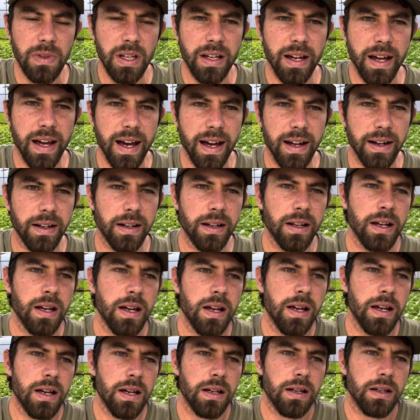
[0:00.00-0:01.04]
And
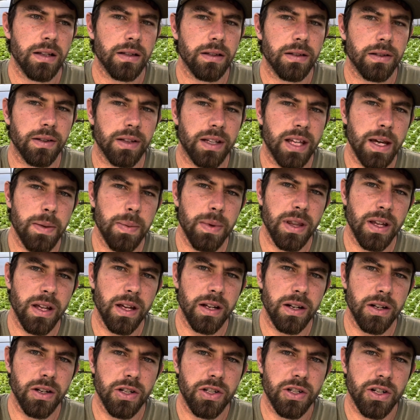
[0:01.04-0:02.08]
keeping the
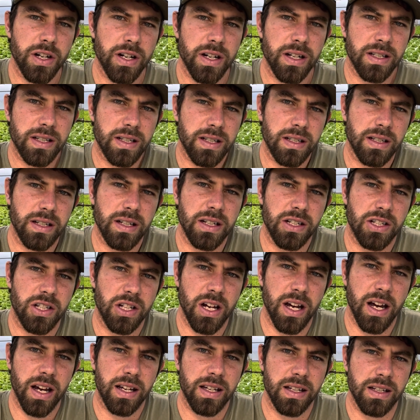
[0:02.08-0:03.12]
nutrients in
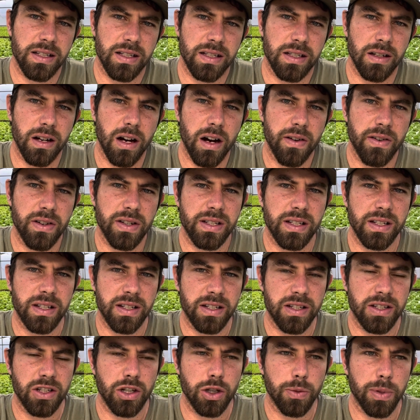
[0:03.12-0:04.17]
check is obviously
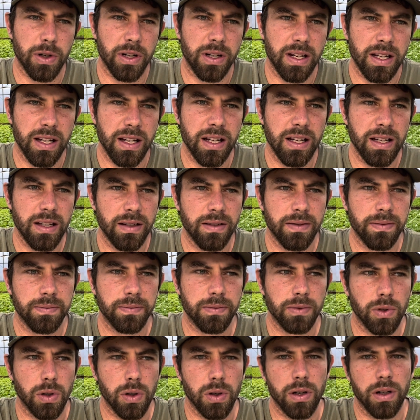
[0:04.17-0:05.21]
super key,
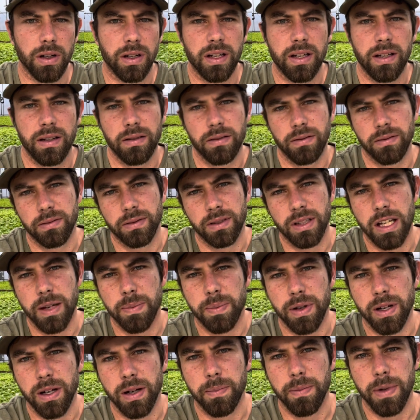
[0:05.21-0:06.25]
or
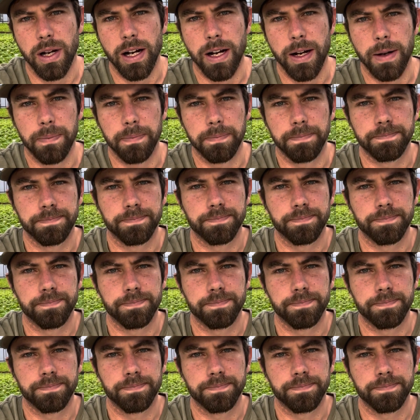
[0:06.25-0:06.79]
keeping them